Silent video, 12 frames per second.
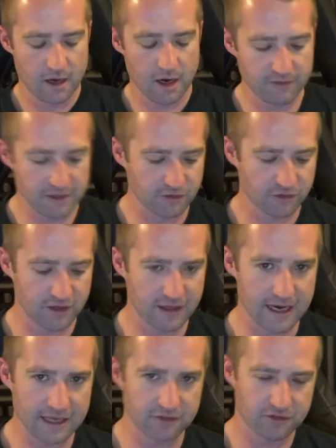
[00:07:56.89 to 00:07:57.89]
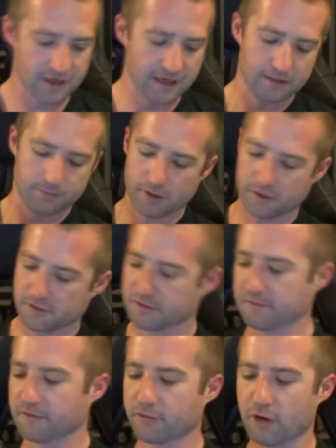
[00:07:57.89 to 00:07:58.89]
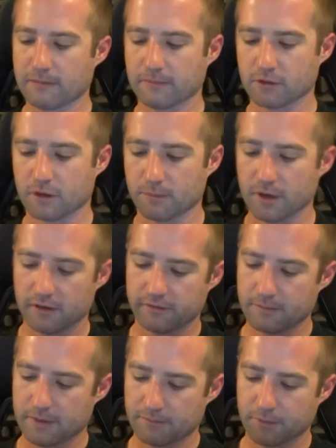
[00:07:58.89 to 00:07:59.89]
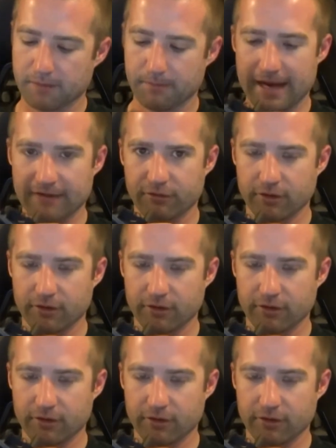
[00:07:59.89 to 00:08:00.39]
Hopefully you can see that. As I say, apologies if the frame is not perfect, but I put it back